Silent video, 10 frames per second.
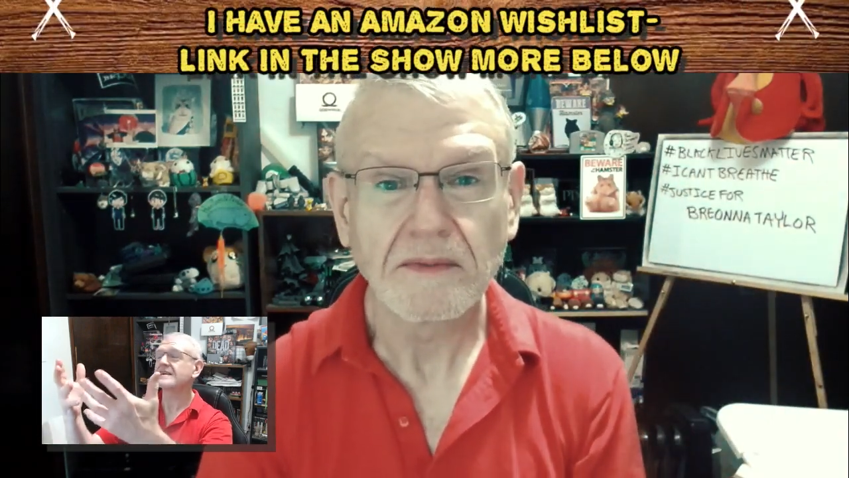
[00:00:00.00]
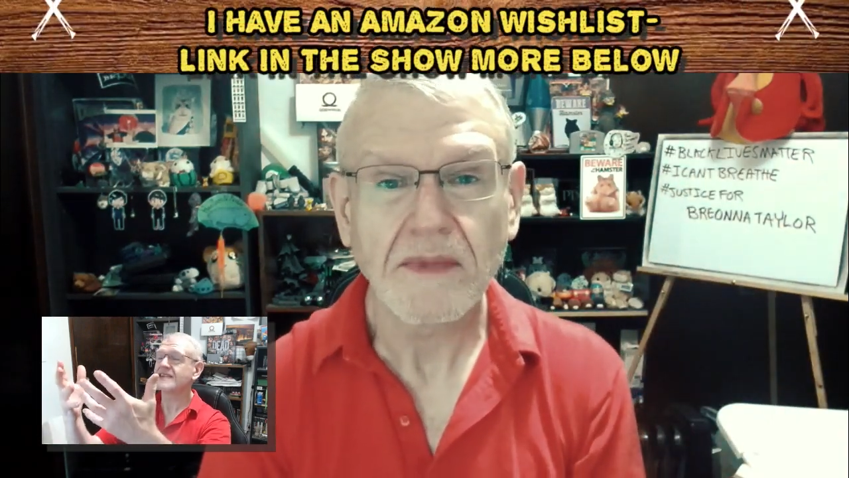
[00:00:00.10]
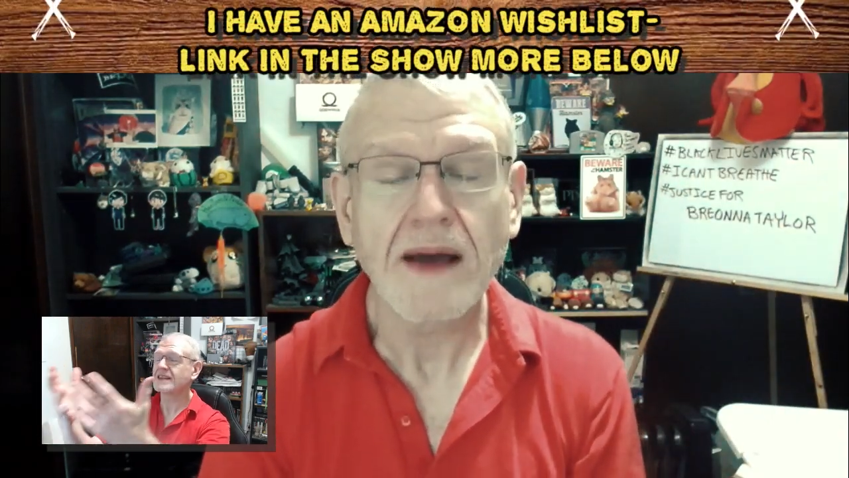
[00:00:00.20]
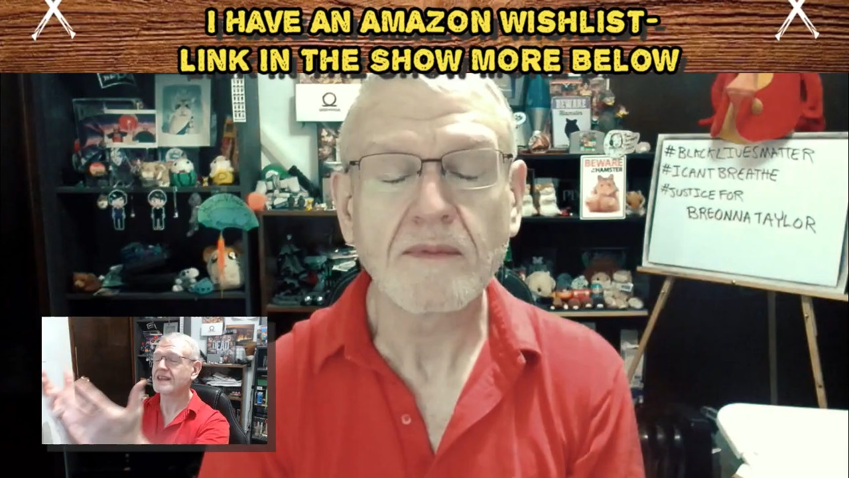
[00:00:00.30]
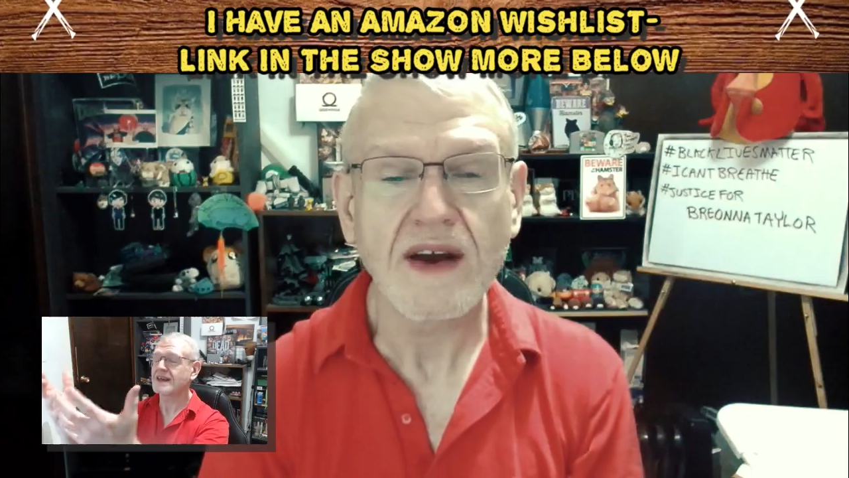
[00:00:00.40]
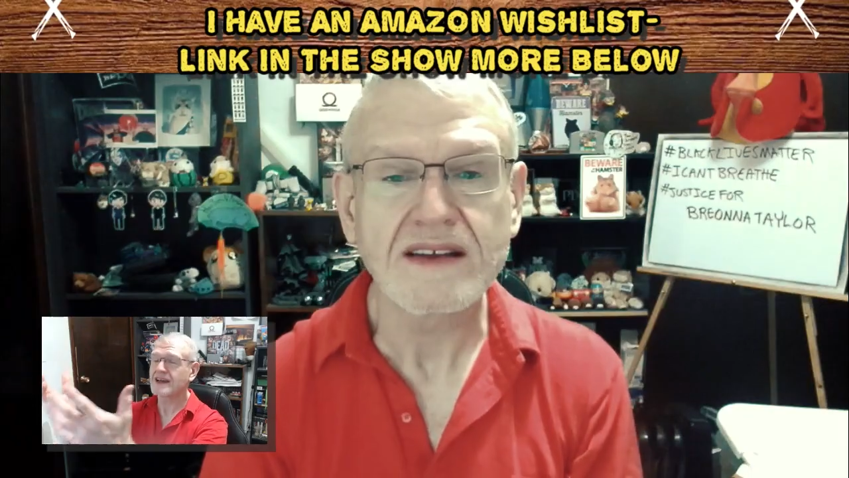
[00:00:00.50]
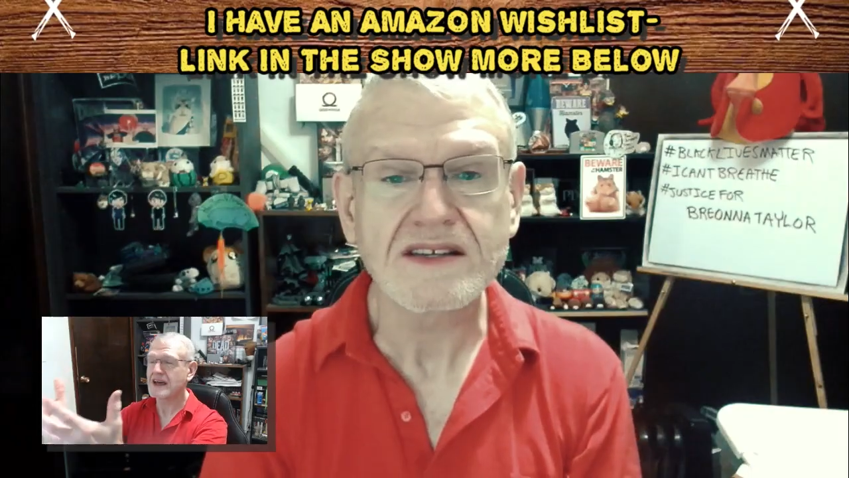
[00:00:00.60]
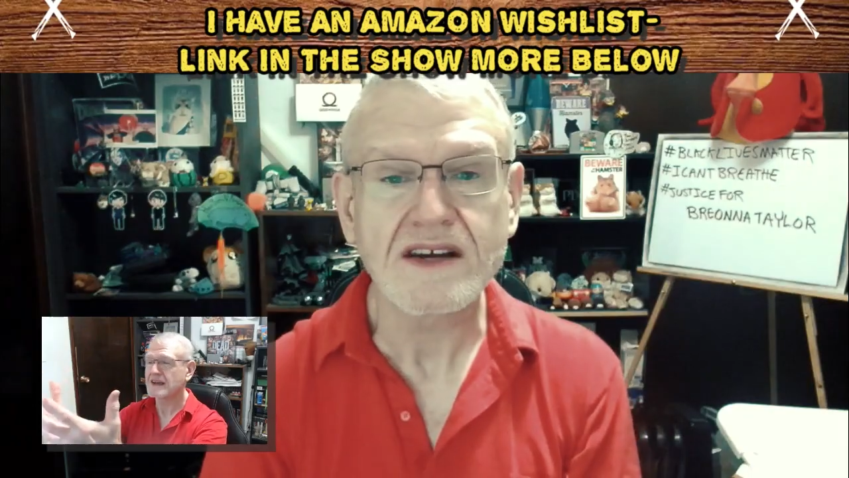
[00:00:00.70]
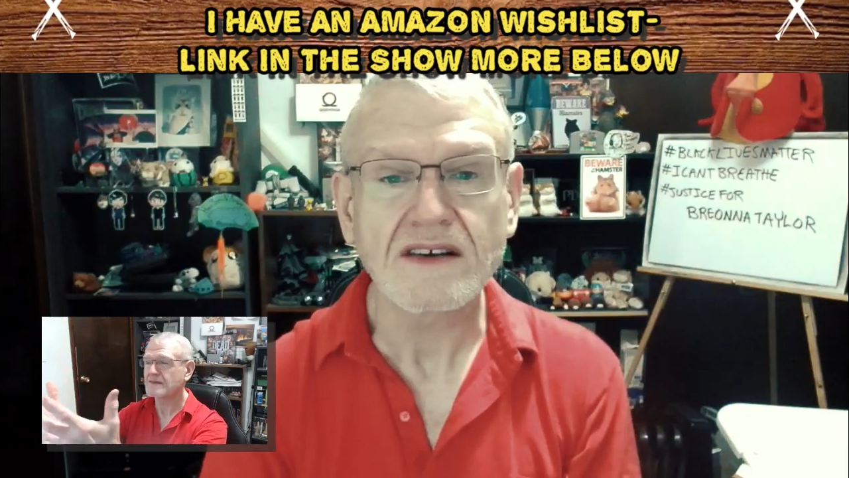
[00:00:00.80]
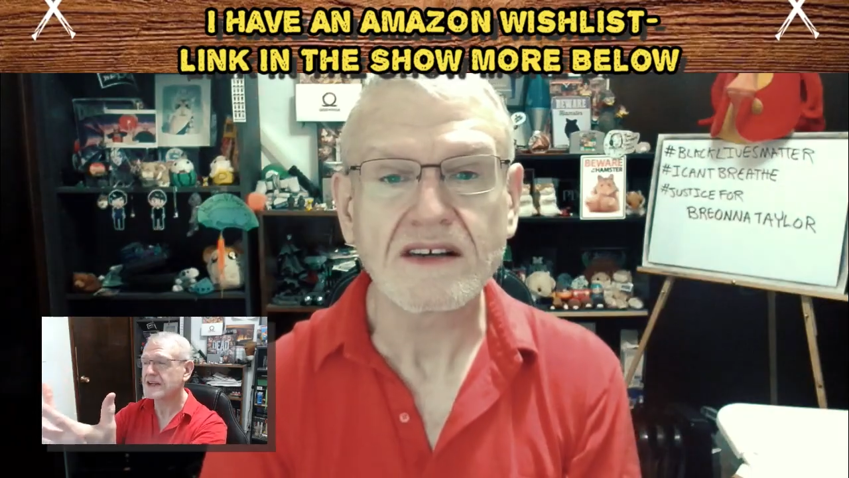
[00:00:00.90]
my brain
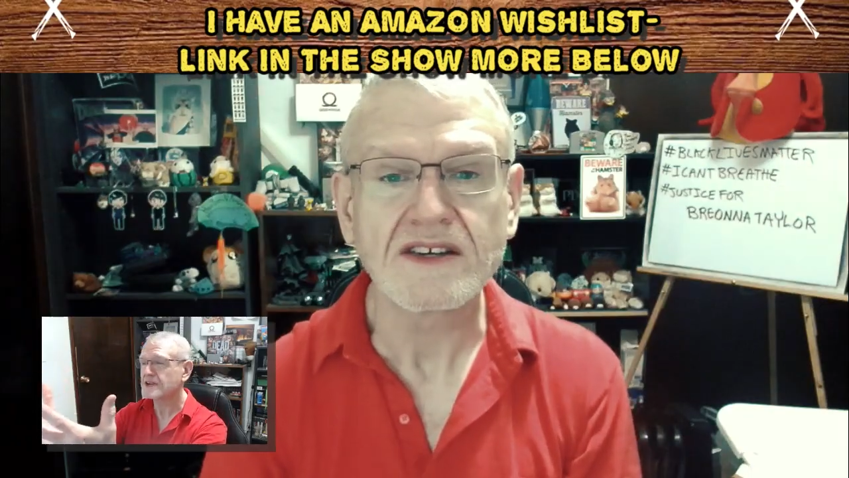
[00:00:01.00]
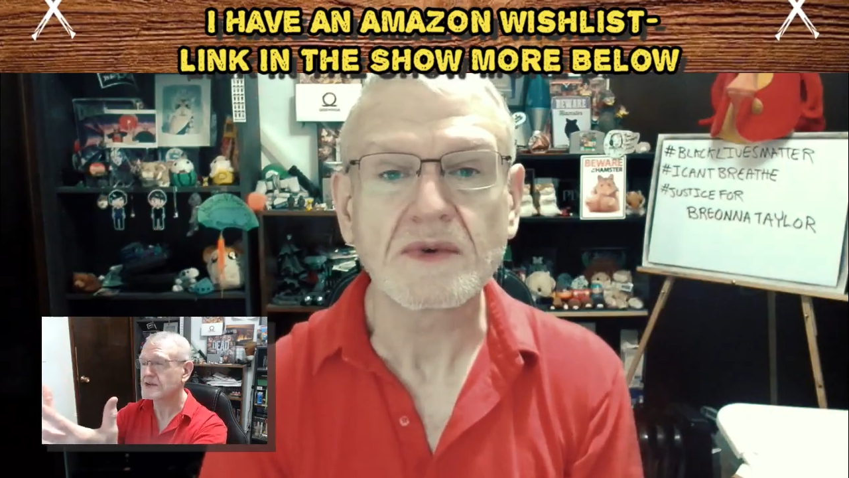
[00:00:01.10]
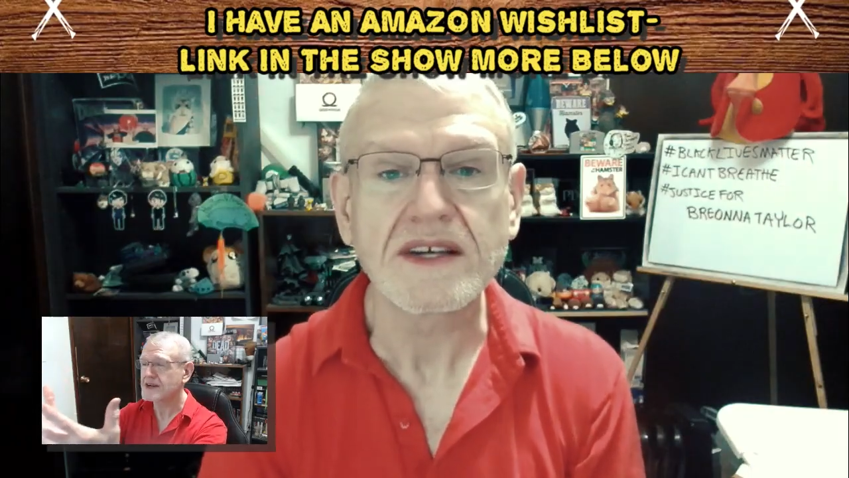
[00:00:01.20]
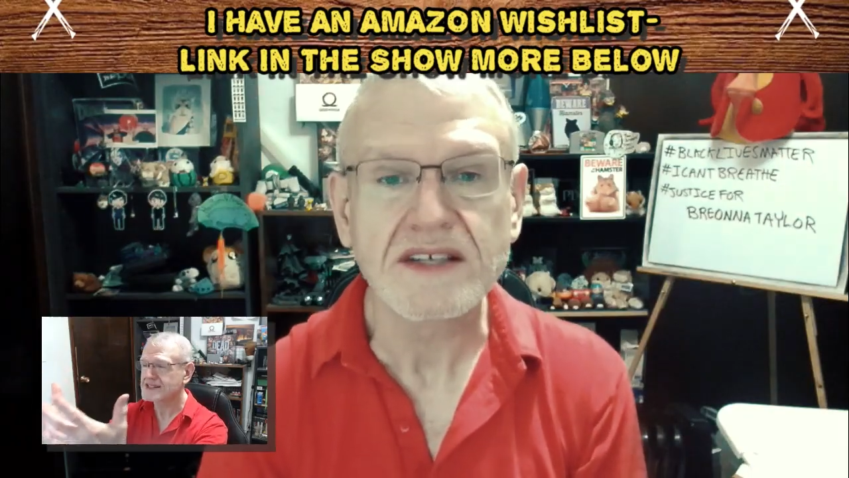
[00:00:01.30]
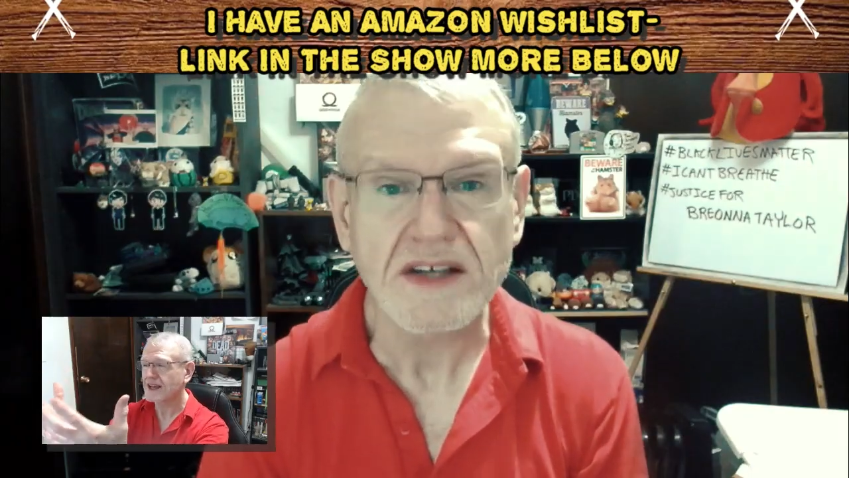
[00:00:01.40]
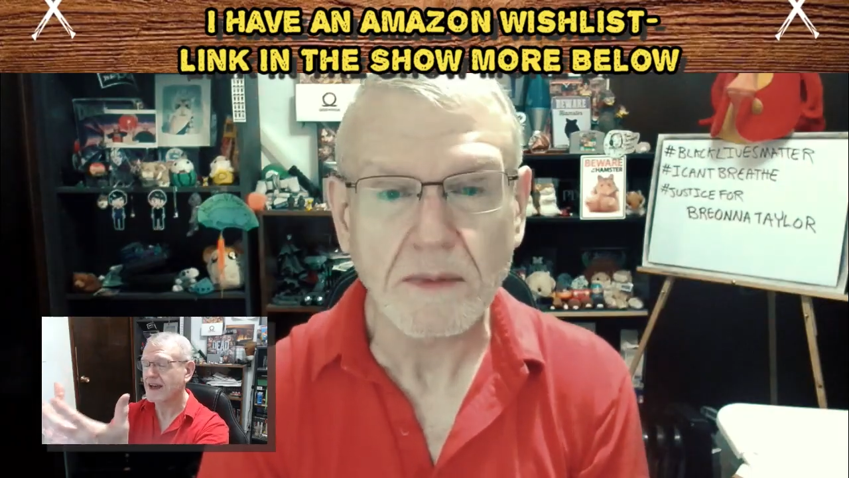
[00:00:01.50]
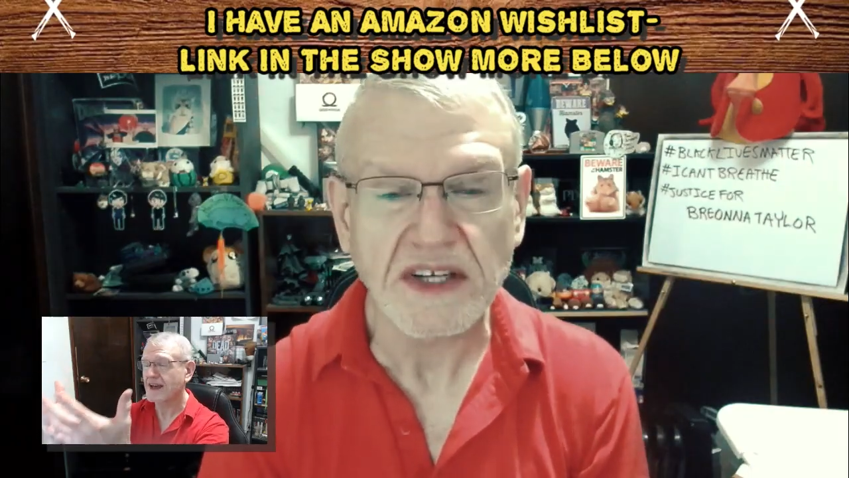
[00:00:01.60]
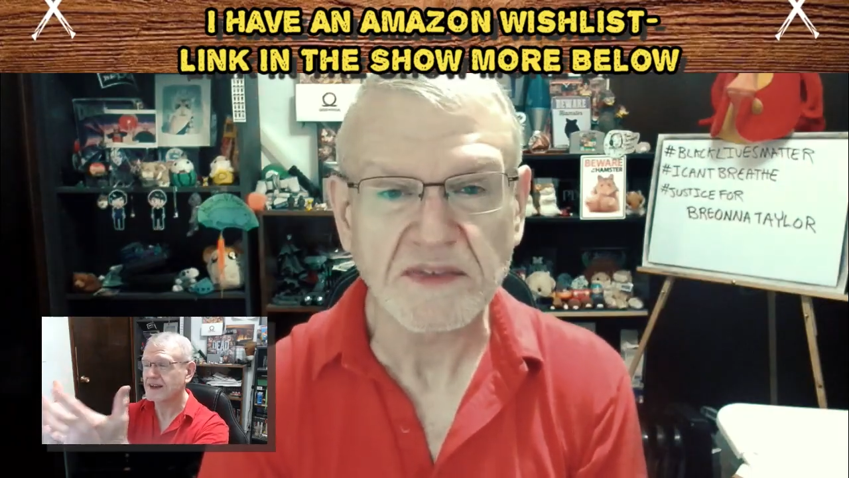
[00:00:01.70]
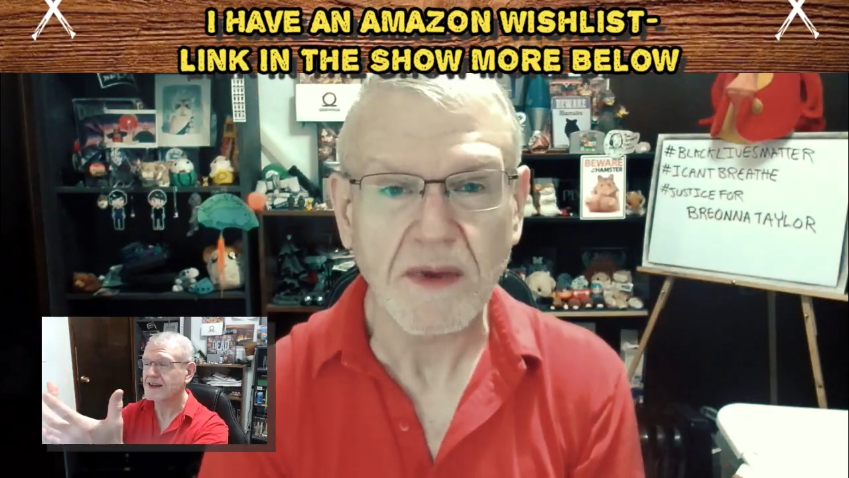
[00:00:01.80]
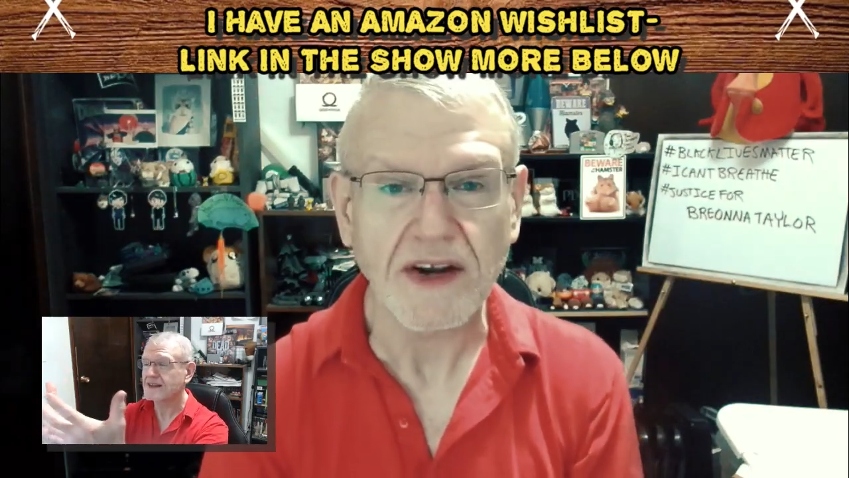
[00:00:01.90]
started doing so
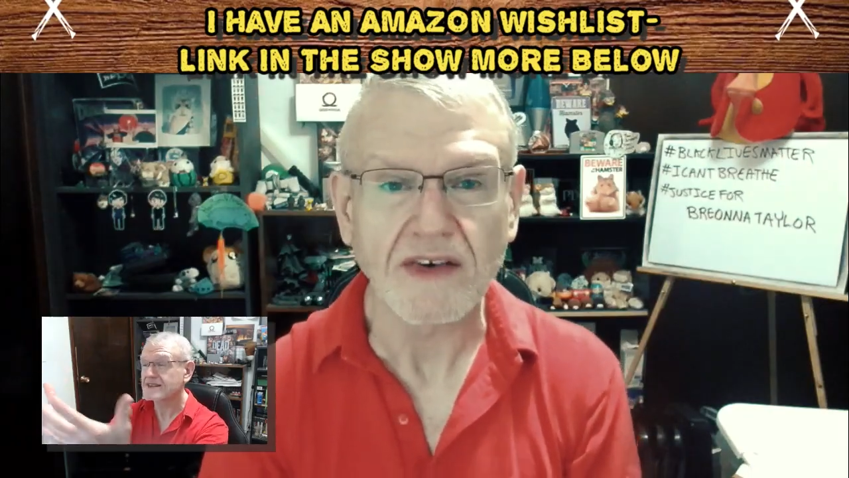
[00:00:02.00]
much